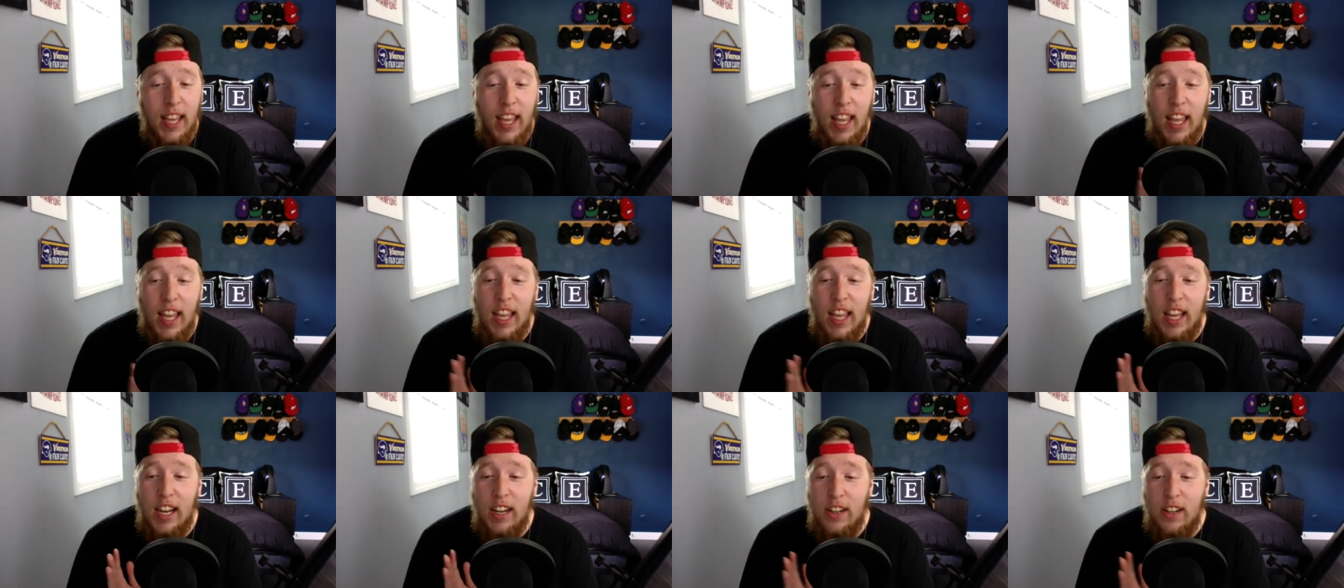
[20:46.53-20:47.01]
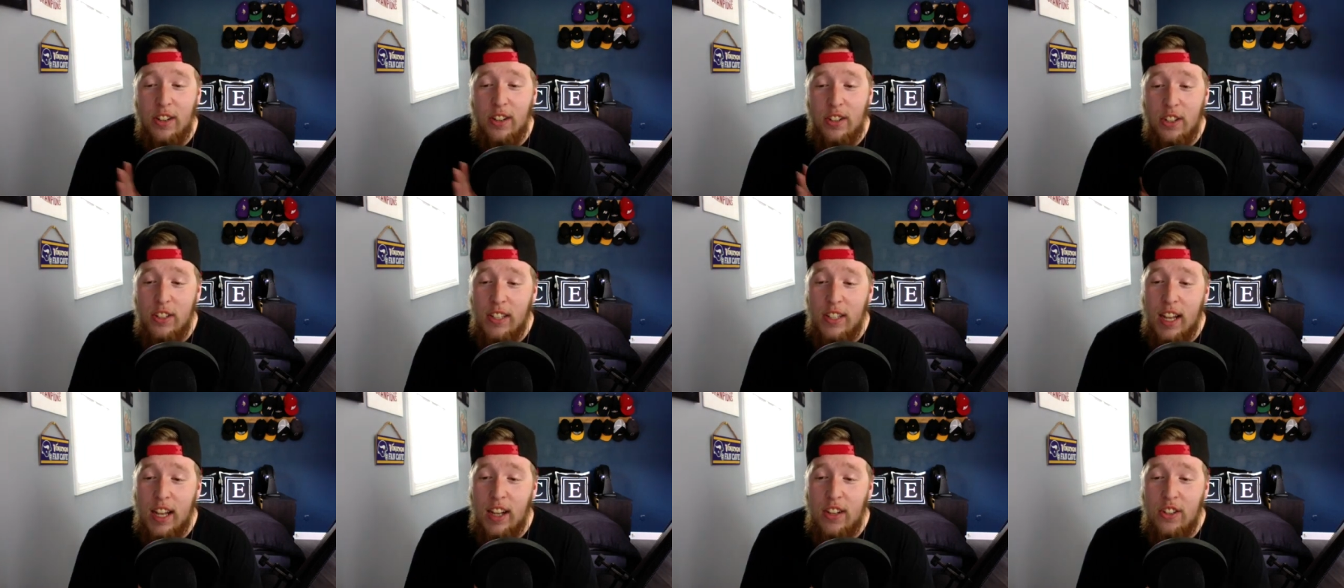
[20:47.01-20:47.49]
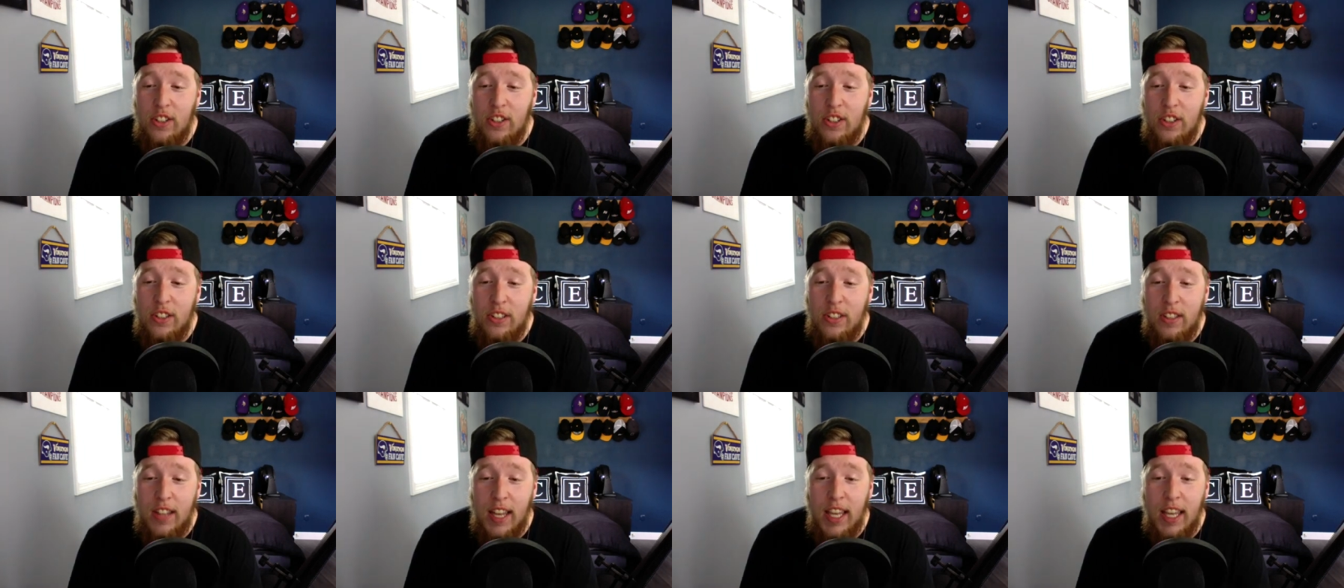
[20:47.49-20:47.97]
And Giselle,
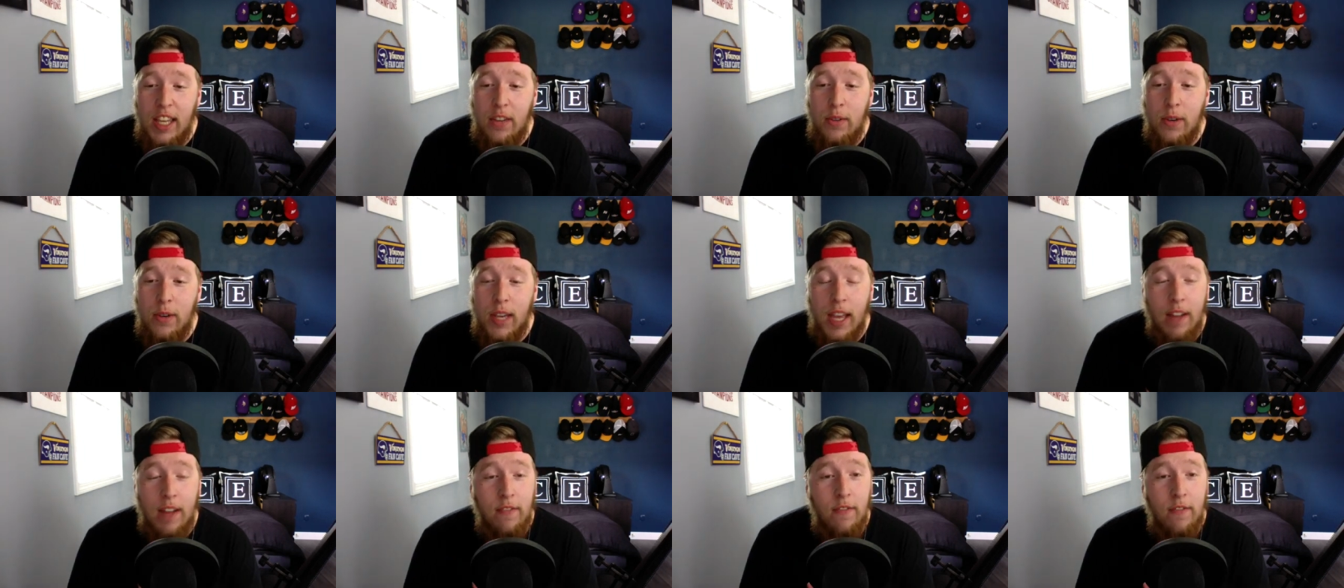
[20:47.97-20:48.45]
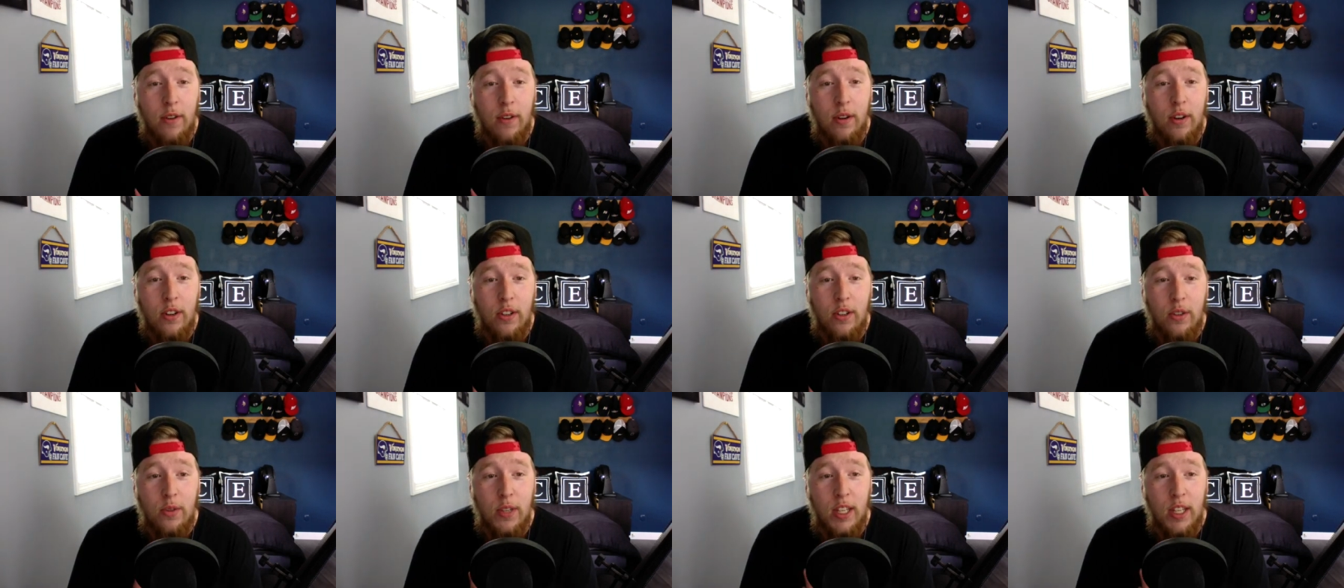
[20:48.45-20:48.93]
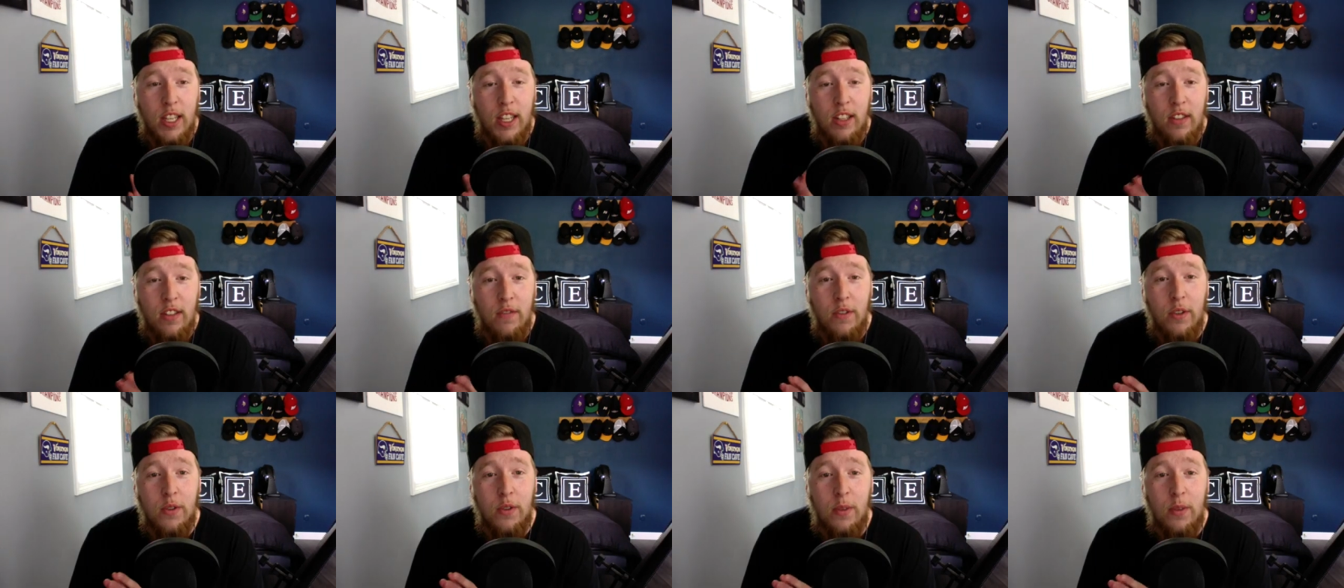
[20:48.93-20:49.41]
just thank you again for doing the
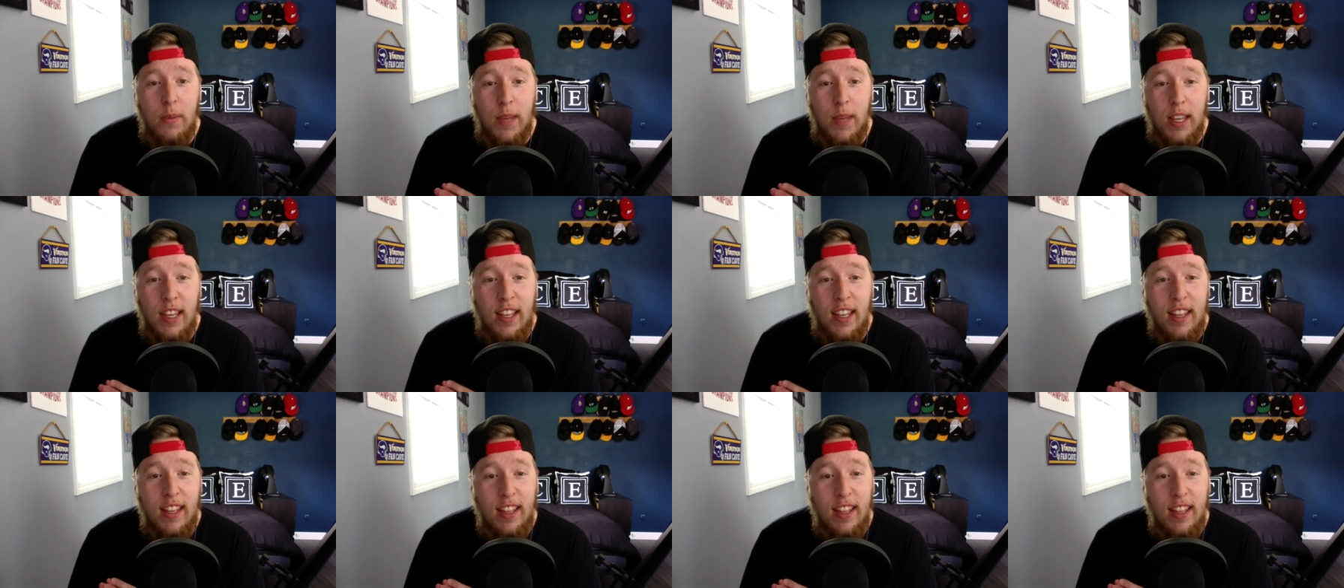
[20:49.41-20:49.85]
interview with me.